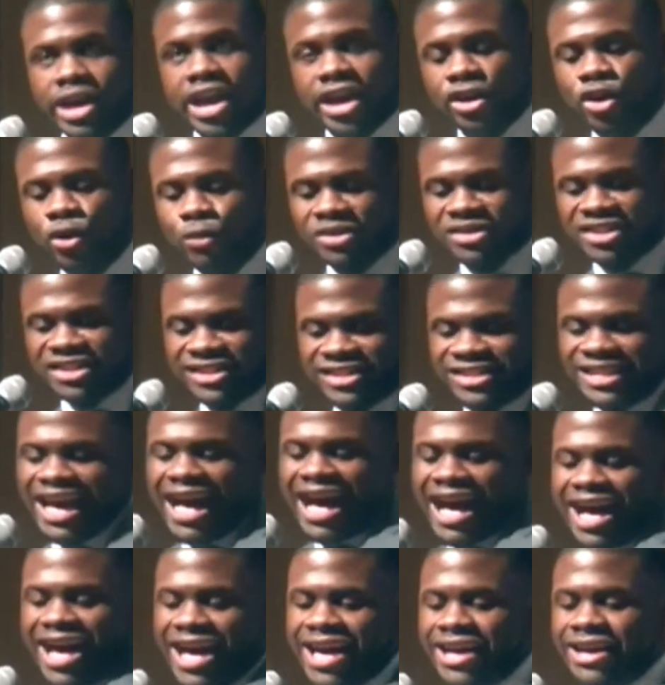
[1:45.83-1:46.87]
and who would
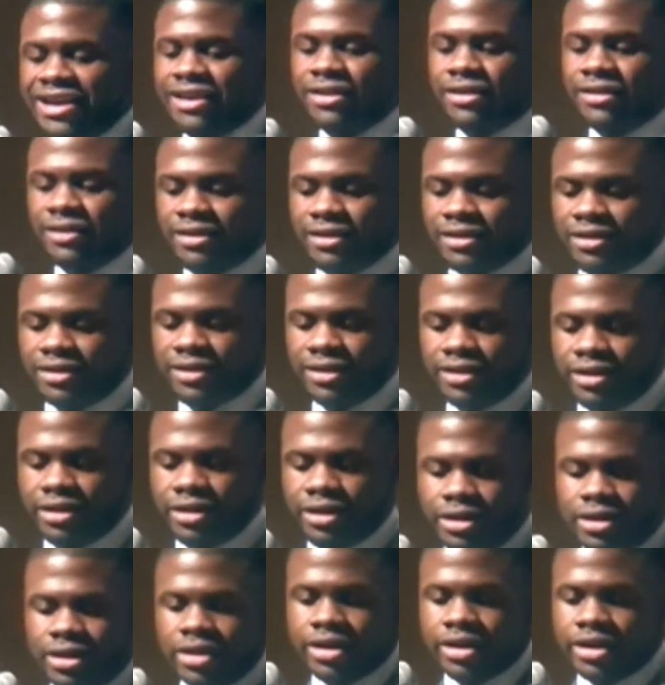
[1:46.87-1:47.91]
sigh
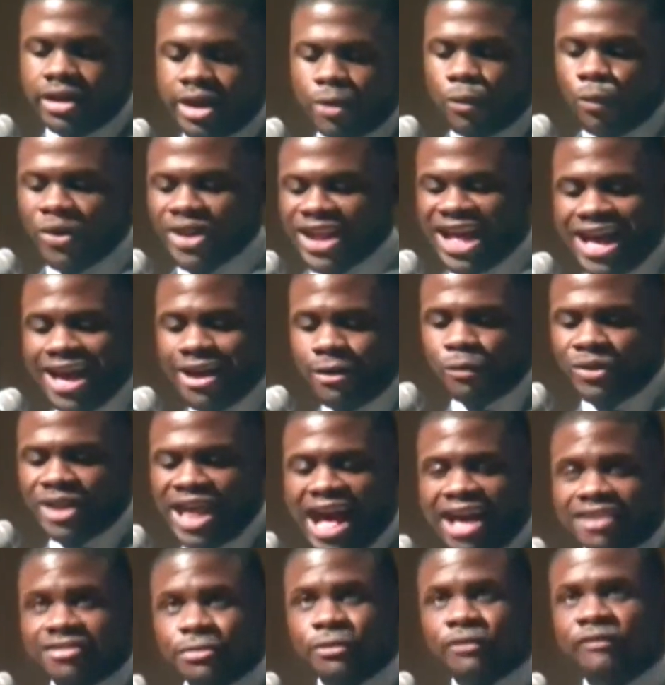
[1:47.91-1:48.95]
when I would
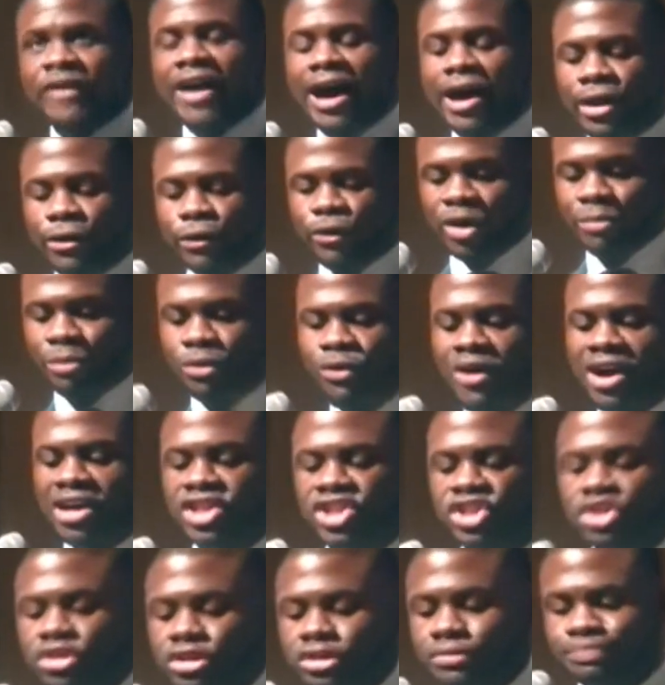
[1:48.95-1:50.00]
ask a follow-up
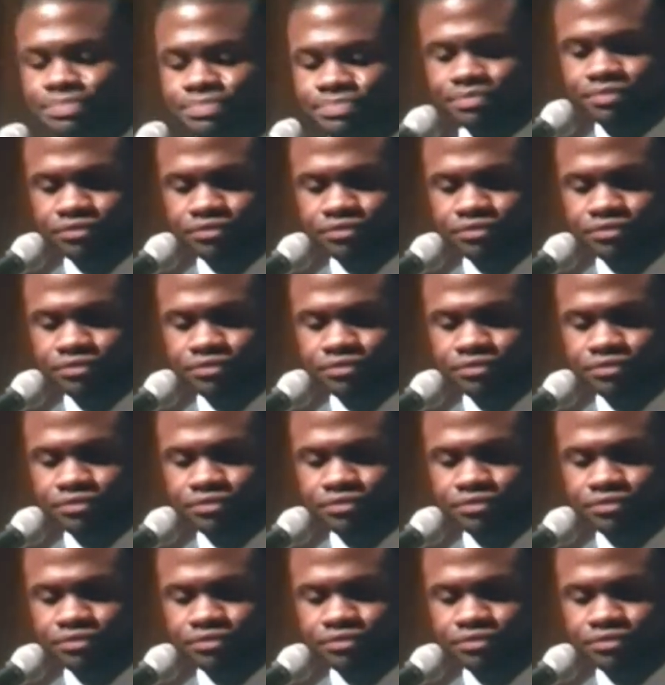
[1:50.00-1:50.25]
question.